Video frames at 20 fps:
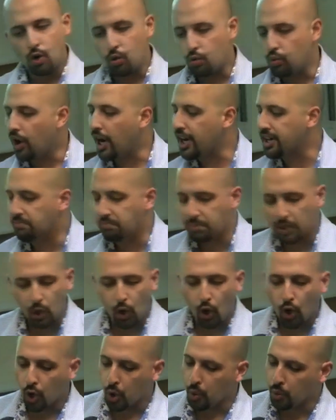write a
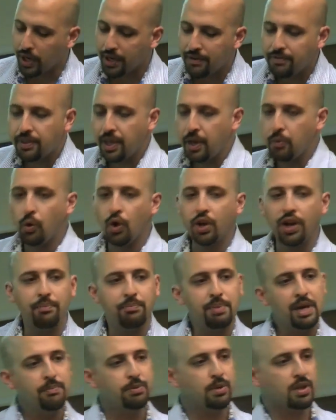blog or whatever they want,
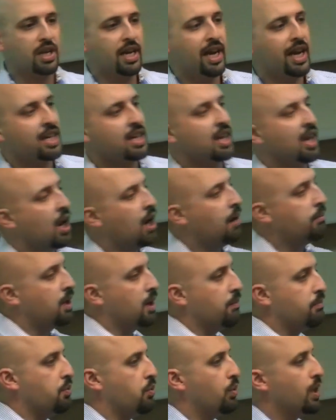and people can come
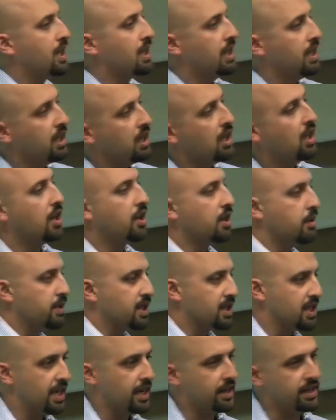up with little
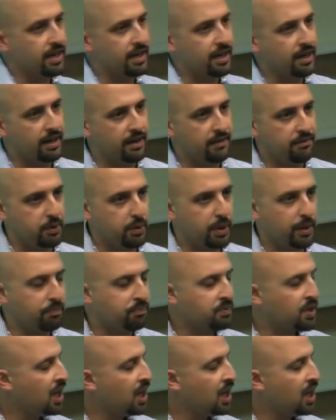arguments here, there, and everywhere.